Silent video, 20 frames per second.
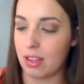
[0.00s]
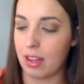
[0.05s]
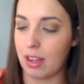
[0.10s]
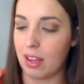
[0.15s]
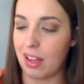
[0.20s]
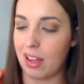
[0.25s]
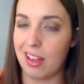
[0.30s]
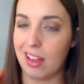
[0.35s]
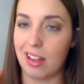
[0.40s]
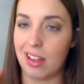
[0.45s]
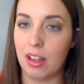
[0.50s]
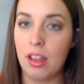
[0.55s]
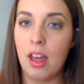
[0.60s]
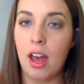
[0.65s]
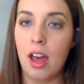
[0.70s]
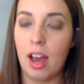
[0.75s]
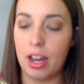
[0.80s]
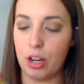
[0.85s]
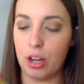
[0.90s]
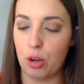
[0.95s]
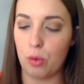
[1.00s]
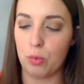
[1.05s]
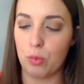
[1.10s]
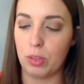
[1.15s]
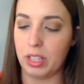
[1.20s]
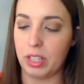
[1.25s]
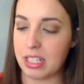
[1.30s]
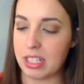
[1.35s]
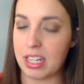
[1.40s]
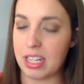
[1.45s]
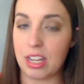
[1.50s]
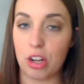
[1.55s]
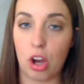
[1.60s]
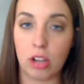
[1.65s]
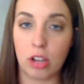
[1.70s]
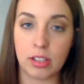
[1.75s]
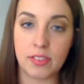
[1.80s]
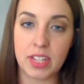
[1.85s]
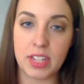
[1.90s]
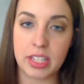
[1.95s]
I don't really need all of
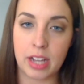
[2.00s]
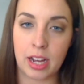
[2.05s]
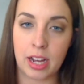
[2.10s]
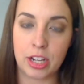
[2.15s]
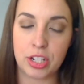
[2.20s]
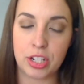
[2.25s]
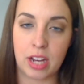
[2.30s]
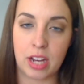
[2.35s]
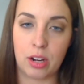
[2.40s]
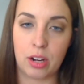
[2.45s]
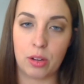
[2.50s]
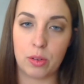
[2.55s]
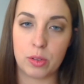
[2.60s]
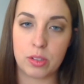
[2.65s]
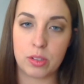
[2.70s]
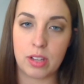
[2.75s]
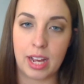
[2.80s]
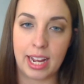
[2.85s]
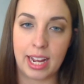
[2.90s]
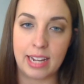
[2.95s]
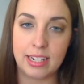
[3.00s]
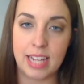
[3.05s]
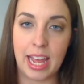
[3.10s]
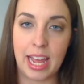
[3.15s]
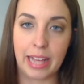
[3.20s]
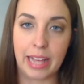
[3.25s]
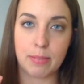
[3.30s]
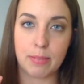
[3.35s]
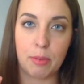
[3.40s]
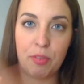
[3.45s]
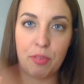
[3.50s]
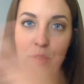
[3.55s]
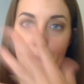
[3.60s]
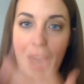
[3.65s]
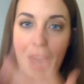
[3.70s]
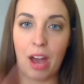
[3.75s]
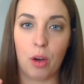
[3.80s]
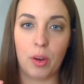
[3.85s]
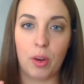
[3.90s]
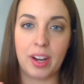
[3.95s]
these eyeshadows, I can take some of them
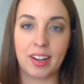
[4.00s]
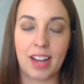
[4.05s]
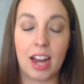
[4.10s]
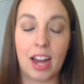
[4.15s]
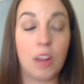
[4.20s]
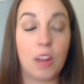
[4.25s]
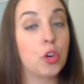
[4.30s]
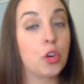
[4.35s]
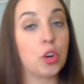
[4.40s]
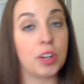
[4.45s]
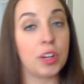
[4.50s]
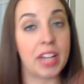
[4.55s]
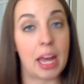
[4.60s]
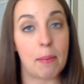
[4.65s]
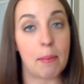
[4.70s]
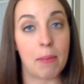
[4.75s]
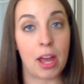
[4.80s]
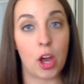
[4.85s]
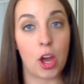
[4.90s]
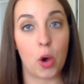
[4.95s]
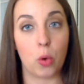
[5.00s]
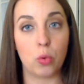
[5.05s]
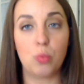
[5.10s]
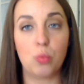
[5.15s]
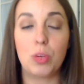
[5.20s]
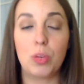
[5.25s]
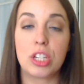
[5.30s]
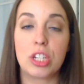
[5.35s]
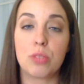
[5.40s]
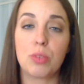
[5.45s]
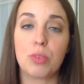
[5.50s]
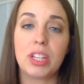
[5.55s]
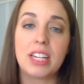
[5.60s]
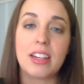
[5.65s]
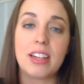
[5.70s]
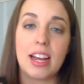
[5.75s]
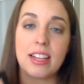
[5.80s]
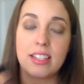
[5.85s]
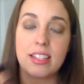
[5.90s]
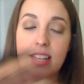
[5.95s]
out and kind of create my own, which is really
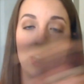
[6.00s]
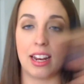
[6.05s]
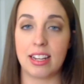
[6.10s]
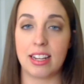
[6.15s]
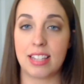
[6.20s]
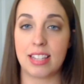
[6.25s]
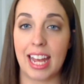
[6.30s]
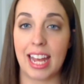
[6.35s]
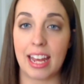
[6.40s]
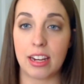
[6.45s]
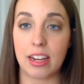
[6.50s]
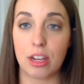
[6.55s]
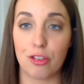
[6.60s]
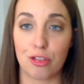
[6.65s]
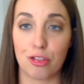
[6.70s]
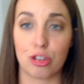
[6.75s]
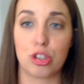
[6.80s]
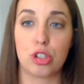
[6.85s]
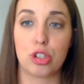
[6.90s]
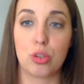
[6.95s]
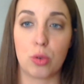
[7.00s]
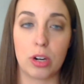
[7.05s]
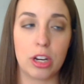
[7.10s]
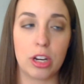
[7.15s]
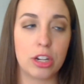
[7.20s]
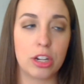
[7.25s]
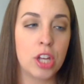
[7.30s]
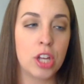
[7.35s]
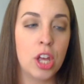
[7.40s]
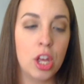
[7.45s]
nice, and it's handy for storage.